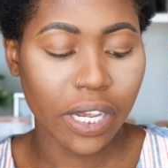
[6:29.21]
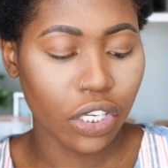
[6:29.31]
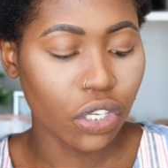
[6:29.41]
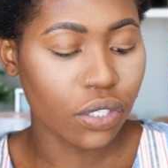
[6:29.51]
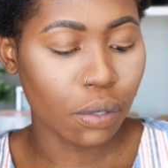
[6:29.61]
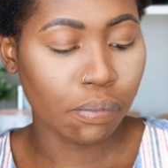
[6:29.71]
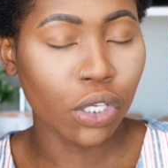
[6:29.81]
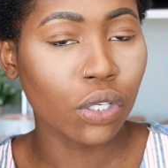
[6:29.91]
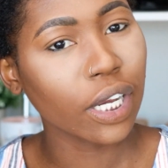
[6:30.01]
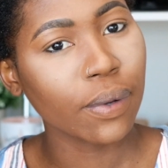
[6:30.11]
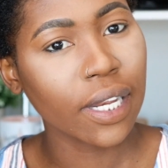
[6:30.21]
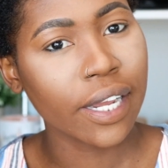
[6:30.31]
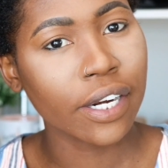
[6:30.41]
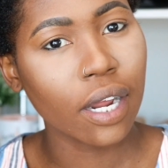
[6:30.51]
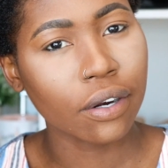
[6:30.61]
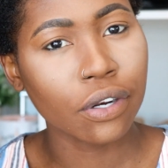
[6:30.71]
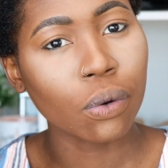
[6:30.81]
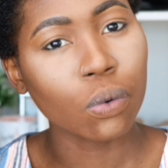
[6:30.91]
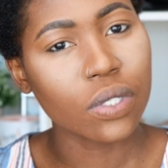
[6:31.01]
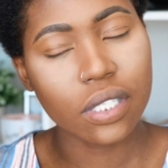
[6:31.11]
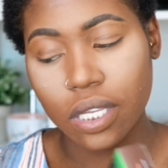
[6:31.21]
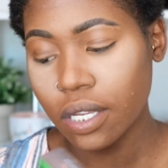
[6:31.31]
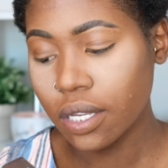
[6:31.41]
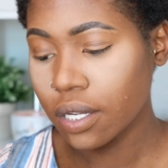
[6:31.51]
I use the blue liquid liner. I don't know, we'll see.